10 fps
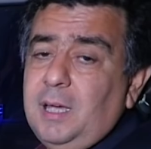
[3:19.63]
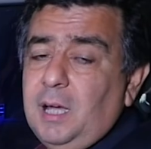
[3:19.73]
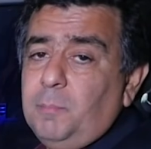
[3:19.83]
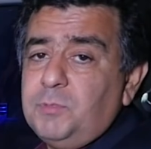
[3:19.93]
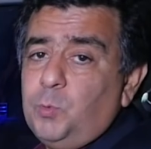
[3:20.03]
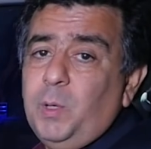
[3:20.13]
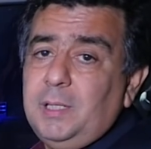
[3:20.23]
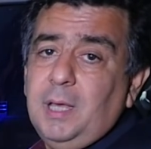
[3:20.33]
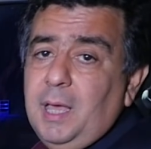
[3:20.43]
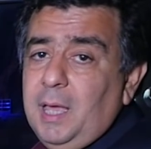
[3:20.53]
comes
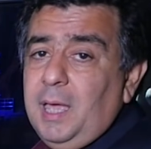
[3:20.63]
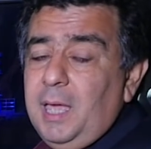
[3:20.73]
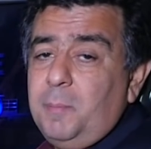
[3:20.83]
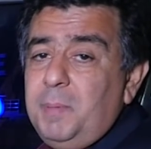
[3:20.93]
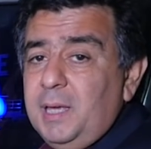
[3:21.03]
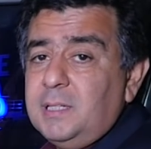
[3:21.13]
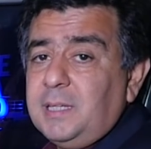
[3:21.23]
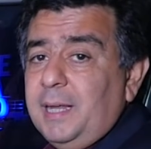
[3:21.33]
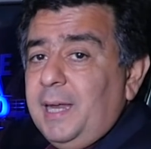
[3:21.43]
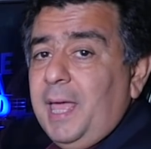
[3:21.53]
with ABS
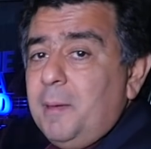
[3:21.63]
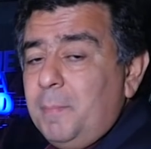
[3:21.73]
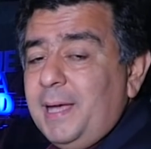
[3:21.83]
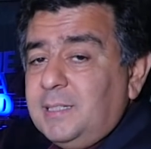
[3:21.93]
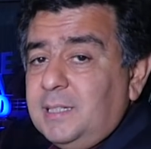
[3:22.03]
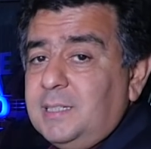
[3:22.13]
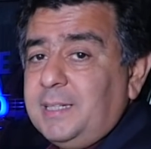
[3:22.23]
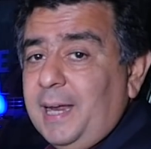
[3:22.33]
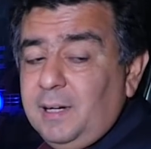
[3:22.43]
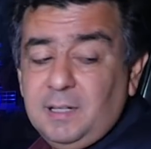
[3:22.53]
and airbags as
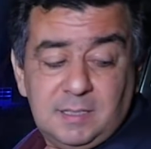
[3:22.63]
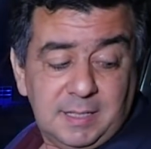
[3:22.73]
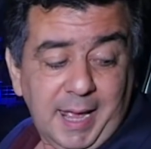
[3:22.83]
standards,